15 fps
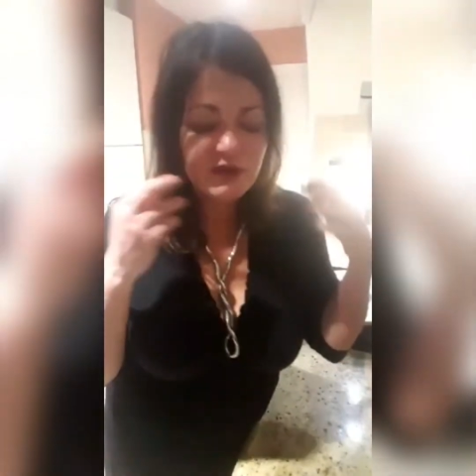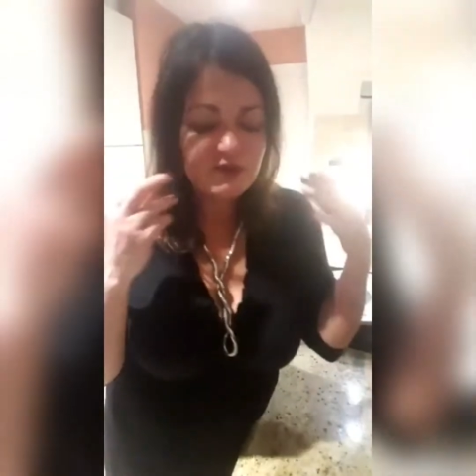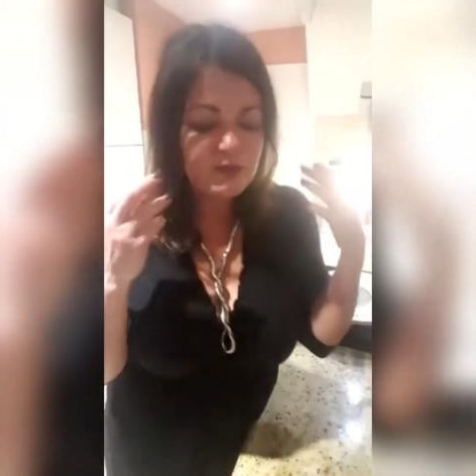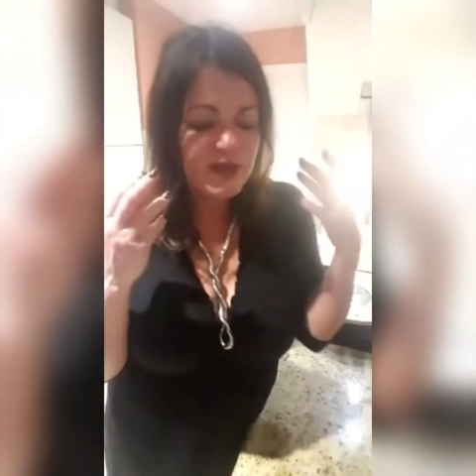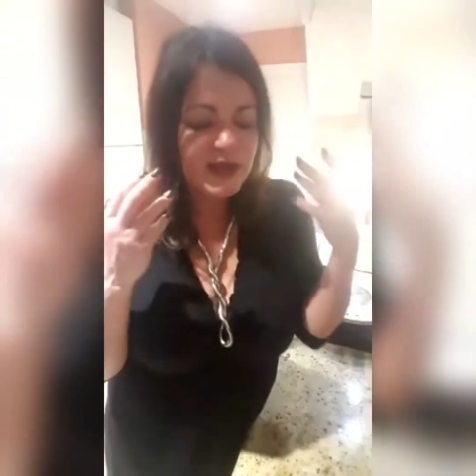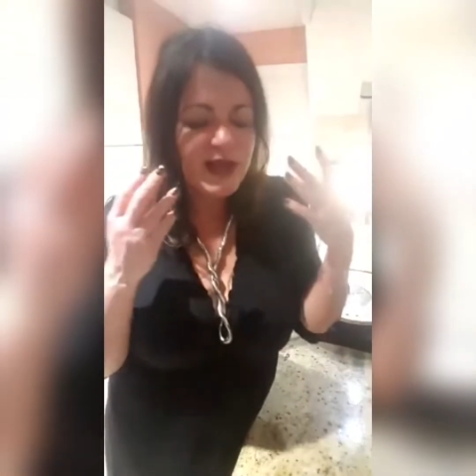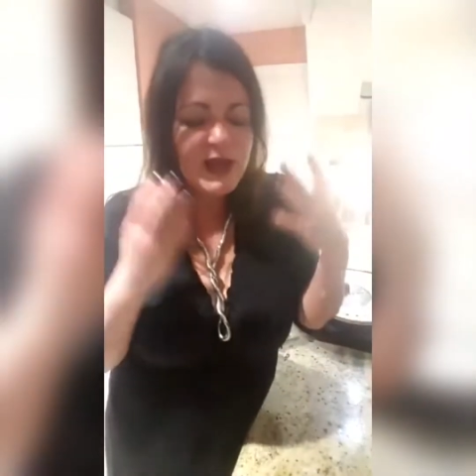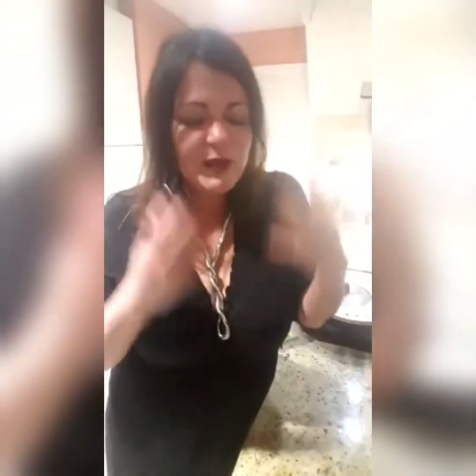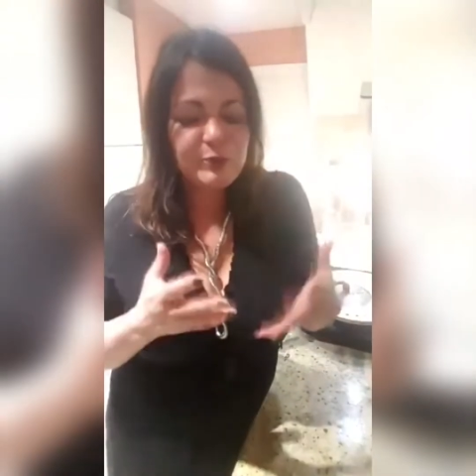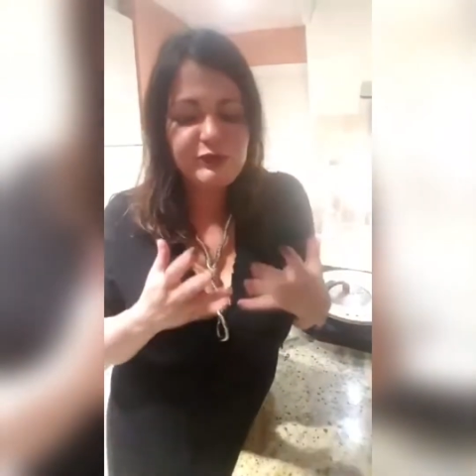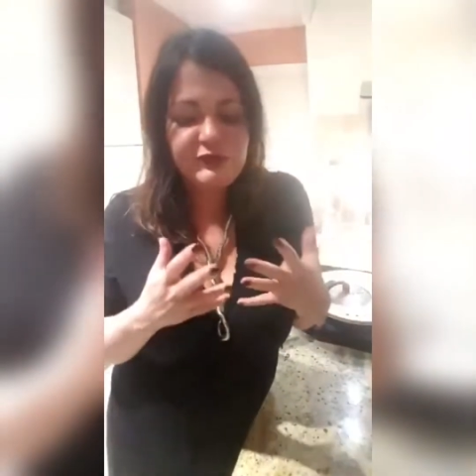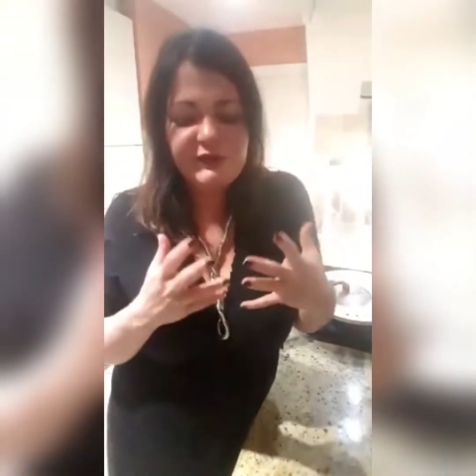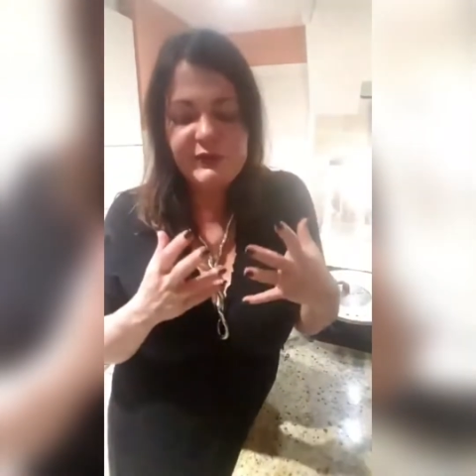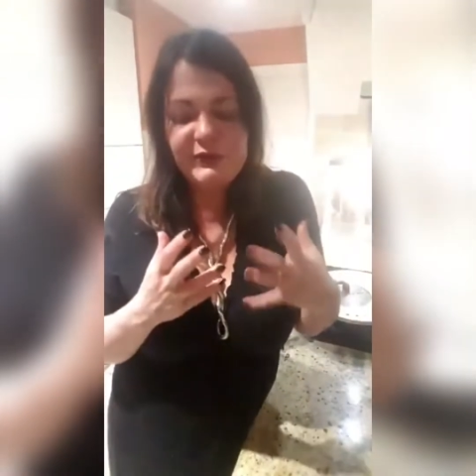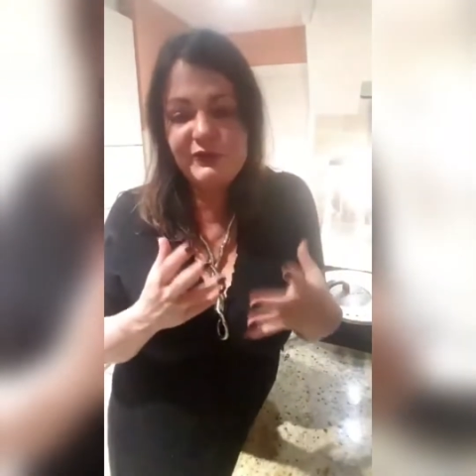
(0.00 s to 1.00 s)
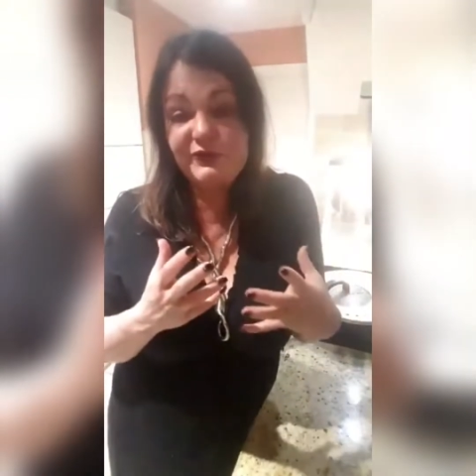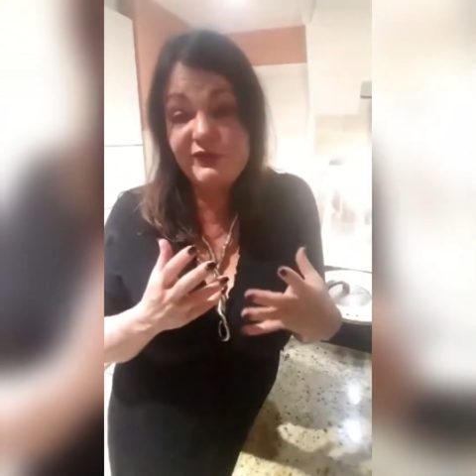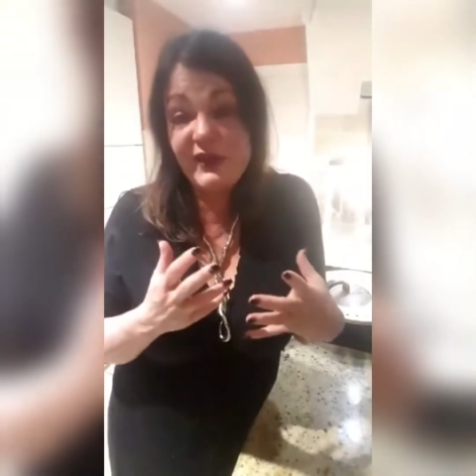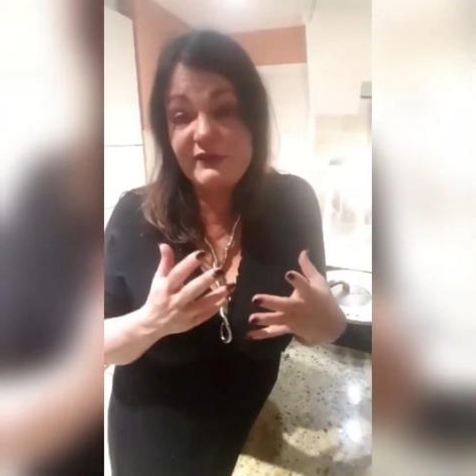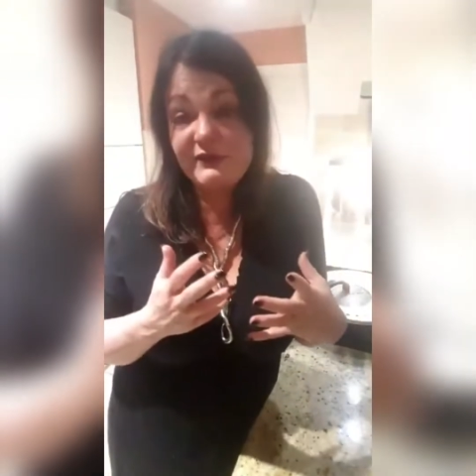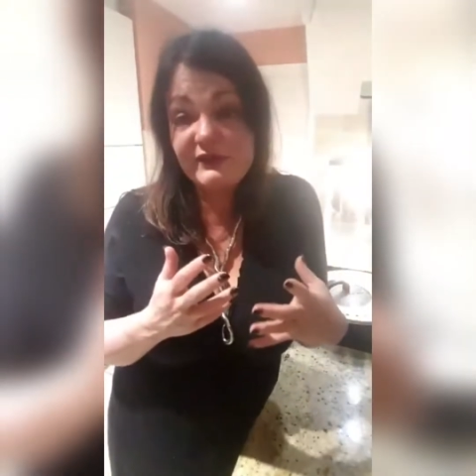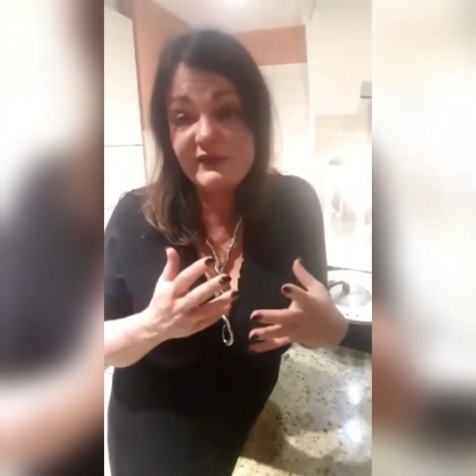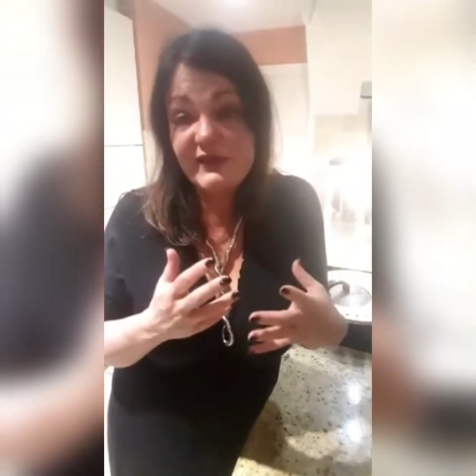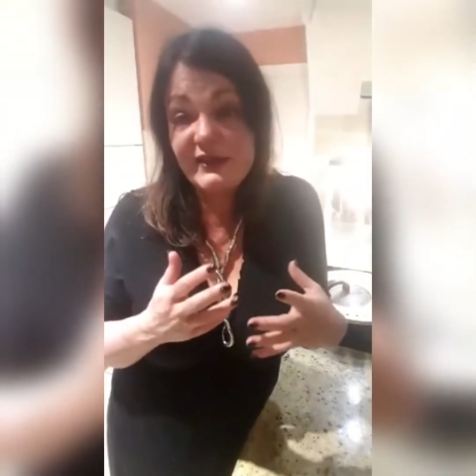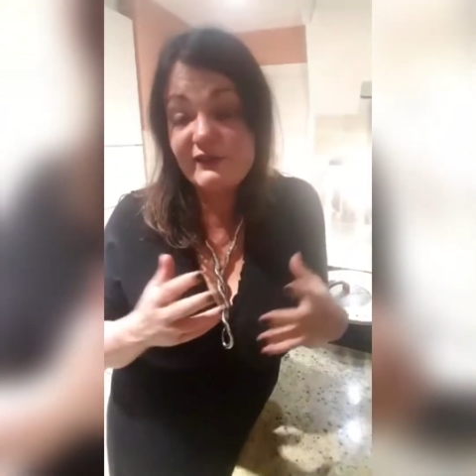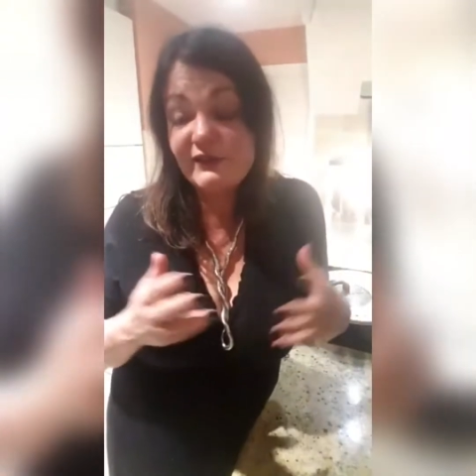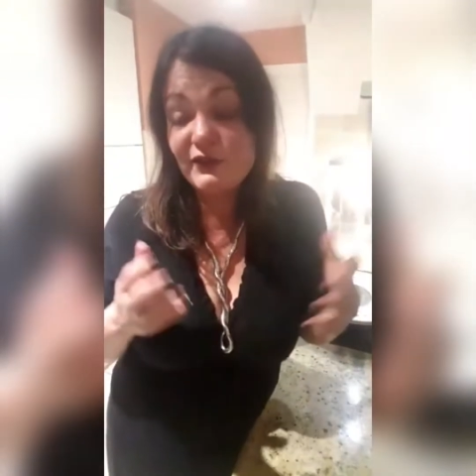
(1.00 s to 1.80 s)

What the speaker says: of my absolute favorite things.